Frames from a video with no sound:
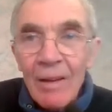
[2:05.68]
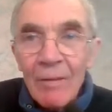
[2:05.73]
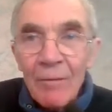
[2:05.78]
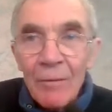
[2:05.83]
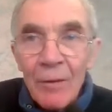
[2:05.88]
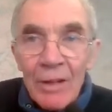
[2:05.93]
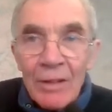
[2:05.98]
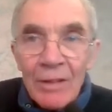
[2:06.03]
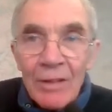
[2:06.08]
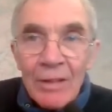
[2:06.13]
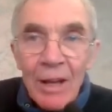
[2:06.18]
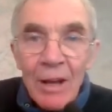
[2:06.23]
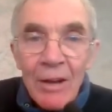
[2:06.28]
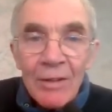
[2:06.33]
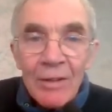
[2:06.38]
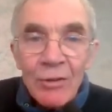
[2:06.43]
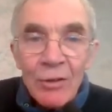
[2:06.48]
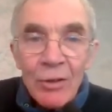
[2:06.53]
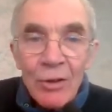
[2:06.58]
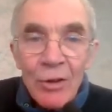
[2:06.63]
I'm first
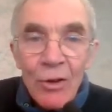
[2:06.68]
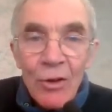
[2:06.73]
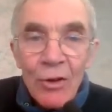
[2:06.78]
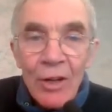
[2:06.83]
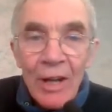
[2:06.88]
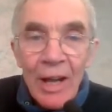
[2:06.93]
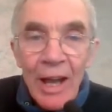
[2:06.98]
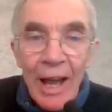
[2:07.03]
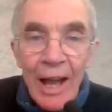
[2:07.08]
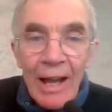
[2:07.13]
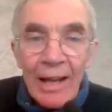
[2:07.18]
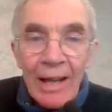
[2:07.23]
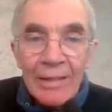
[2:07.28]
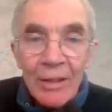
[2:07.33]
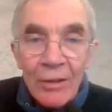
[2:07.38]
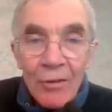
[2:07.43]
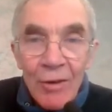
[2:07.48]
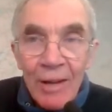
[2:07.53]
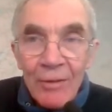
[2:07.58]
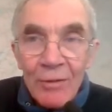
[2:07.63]
going to look at
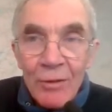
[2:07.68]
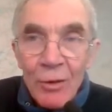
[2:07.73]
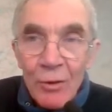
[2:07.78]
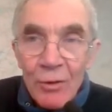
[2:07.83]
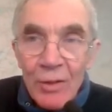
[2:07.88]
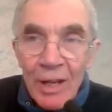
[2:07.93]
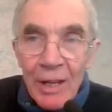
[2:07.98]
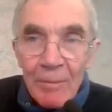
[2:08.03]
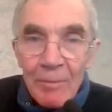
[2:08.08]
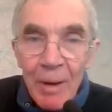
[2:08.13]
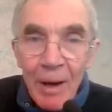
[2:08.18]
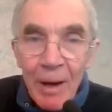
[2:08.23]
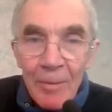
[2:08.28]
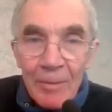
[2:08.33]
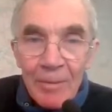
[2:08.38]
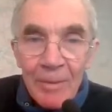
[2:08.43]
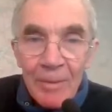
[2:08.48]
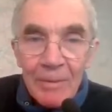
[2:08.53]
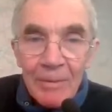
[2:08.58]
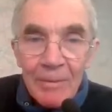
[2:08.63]
a ground source heat
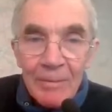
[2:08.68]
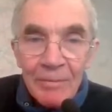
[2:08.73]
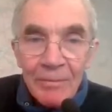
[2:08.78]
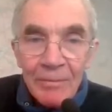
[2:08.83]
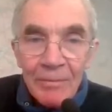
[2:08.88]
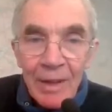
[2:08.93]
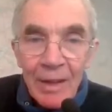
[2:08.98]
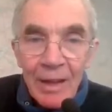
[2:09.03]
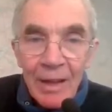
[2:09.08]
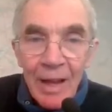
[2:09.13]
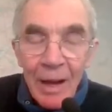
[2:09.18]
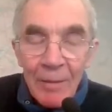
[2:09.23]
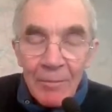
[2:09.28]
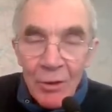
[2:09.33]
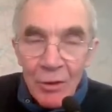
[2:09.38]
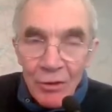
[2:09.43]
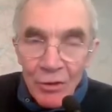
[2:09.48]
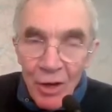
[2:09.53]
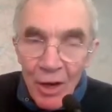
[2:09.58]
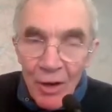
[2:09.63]
pump. I'm
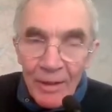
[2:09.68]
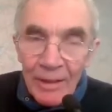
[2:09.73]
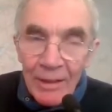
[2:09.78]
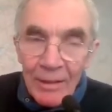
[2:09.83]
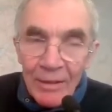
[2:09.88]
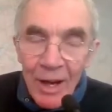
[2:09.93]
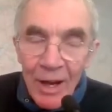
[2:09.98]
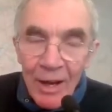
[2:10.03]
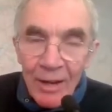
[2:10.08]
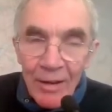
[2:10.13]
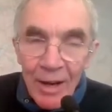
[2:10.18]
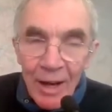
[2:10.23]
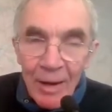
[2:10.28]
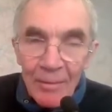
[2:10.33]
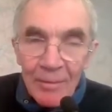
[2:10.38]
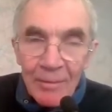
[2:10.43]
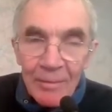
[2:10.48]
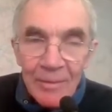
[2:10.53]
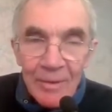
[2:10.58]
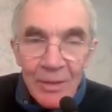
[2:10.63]
just showing the
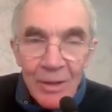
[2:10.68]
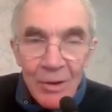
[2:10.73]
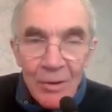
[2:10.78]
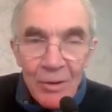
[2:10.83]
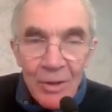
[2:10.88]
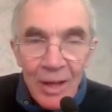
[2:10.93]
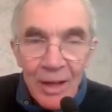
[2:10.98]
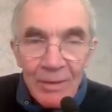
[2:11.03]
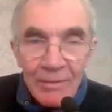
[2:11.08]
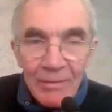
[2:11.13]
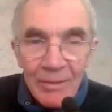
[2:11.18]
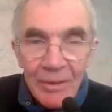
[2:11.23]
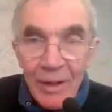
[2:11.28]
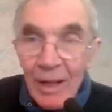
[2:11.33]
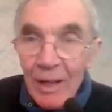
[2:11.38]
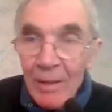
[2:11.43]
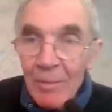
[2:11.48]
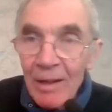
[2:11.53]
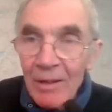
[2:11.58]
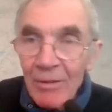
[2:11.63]
diagram so then you
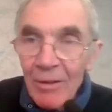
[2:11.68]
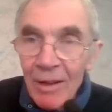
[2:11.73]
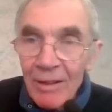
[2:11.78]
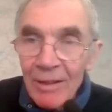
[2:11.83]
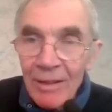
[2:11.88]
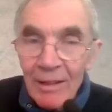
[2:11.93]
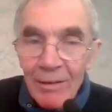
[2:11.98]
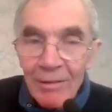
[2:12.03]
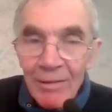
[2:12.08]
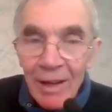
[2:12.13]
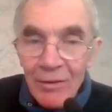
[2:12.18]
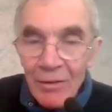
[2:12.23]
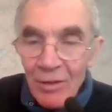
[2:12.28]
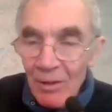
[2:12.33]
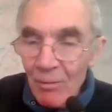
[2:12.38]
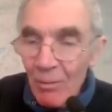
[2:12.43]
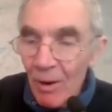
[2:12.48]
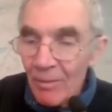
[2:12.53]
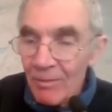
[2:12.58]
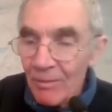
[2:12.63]
get a better idea of
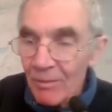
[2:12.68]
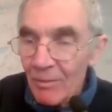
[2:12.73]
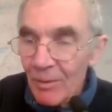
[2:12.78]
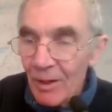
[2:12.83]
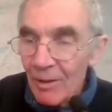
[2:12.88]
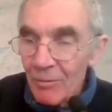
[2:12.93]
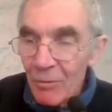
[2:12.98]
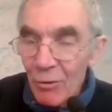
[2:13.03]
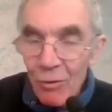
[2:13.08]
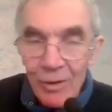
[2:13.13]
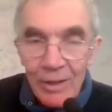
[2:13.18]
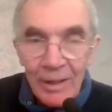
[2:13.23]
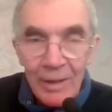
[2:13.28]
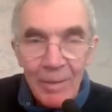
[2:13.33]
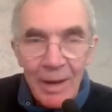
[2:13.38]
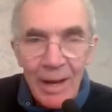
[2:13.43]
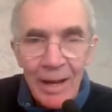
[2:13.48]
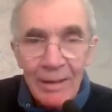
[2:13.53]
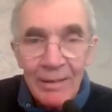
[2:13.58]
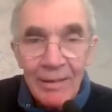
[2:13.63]
actually what, what I'm talking
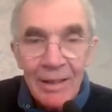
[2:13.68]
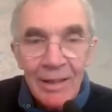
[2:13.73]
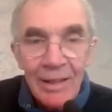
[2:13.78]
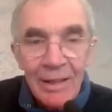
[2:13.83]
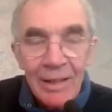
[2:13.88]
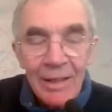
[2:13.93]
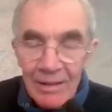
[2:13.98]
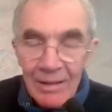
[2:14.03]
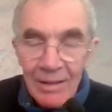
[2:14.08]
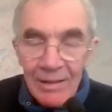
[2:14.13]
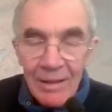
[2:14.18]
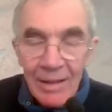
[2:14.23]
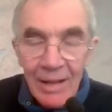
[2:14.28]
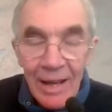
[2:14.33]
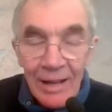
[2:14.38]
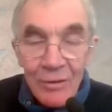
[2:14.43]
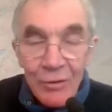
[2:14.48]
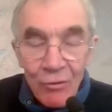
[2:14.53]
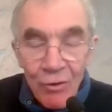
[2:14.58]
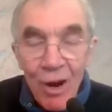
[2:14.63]
about. The
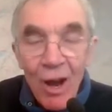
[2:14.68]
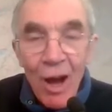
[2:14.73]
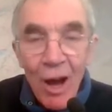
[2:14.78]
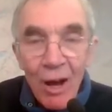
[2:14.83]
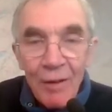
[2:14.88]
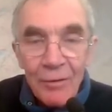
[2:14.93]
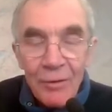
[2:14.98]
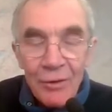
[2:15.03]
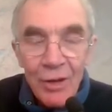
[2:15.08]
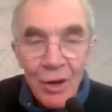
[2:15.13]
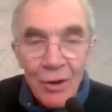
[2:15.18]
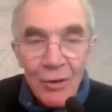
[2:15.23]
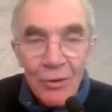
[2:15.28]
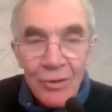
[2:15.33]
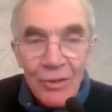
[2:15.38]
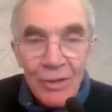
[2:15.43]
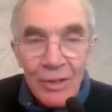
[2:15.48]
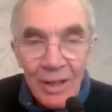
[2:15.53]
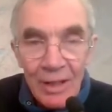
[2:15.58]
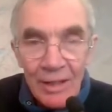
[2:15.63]
next graph
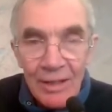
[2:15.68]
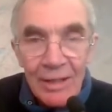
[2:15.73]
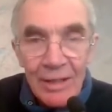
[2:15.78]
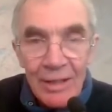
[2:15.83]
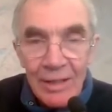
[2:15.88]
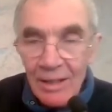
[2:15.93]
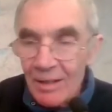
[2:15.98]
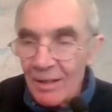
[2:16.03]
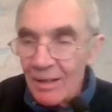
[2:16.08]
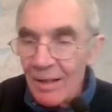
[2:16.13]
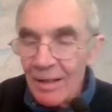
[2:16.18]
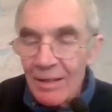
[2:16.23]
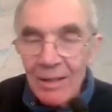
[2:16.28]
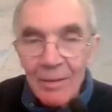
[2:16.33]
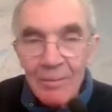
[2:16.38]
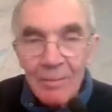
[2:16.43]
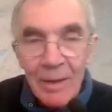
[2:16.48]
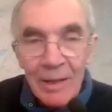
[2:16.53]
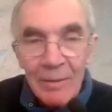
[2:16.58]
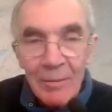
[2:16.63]
shows this
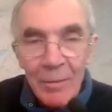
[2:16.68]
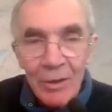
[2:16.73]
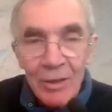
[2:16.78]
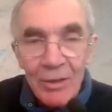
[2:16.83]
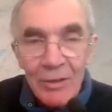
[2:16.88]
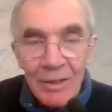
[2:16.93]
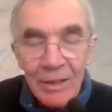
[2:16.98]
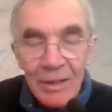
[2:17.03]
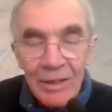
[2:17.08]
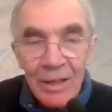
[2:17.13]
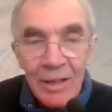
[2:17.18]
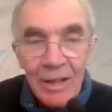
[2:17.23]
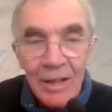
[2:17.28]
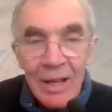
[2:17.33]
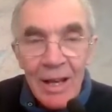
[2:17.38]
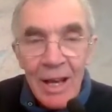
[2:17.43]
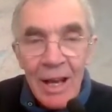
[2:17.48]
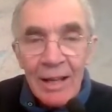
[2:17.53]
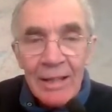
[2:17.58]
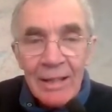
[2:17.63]
system being monitored
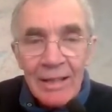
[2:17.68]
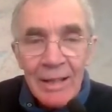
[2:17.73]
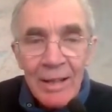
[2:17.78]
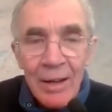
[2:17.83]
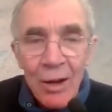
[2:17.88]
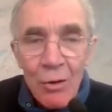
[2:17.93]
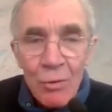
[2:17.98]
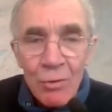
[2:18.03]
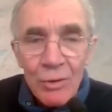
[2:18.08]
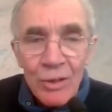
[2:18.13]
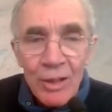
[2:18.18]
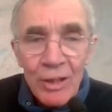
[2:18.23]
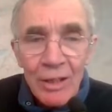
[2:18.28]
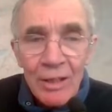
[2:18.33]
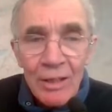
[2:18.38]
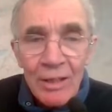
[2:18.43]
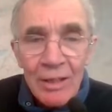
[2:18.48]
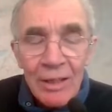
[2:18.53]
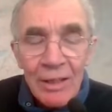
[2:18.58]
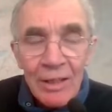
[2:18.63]
and it's an
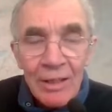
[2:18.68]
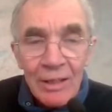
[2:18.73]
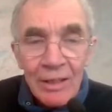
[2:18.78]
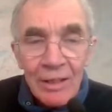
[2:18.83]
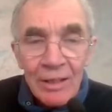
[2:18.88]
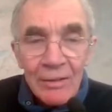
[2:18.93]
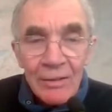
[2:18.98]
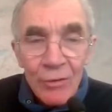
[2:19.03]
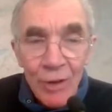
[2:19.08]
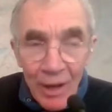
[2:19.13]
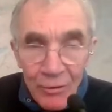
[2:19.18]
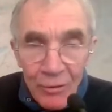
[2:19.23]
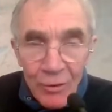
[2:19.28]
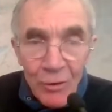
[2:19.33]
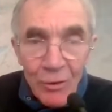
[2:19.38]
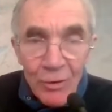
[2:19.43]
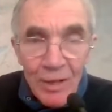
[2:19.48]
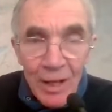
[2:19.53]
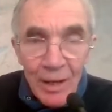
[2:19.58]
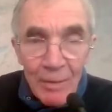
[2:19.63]
older ground
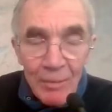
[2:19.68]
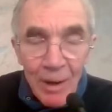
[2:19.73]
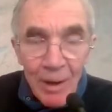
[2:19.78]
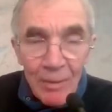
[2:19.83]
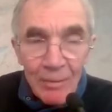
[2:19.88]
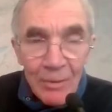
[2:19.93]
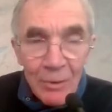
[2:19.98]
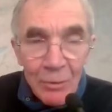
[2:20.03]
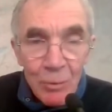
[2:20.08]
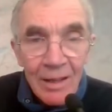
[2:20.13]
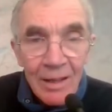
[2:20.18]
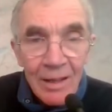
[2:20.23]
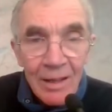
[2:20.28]
source heat pump